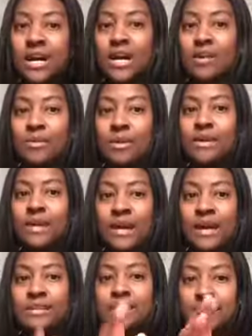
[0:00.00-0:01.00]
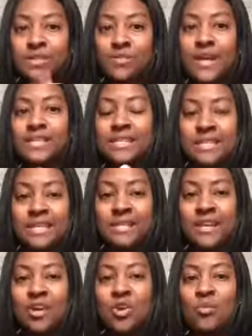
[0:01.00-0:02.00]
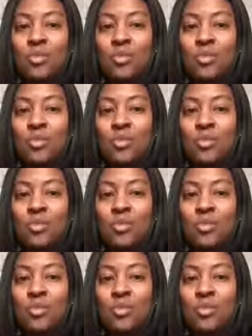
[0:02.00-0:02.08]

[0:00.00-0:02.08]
up and expect to get there,